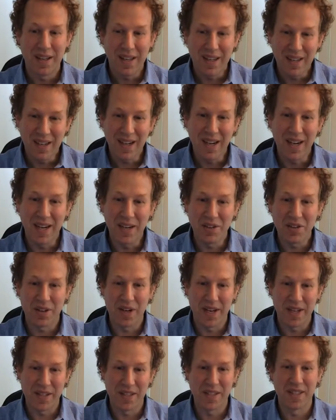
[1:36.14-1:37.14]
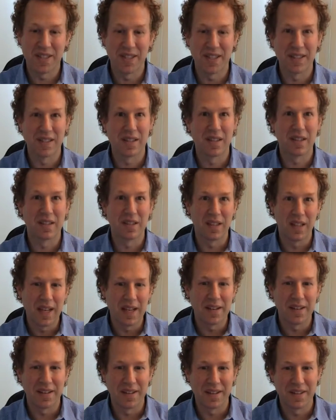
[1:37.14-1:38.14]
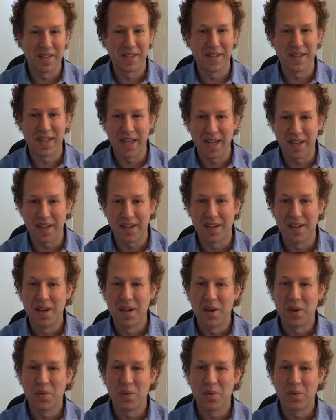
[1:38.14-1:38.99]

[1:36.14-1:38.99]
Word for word: In contrast to this gluttonous state,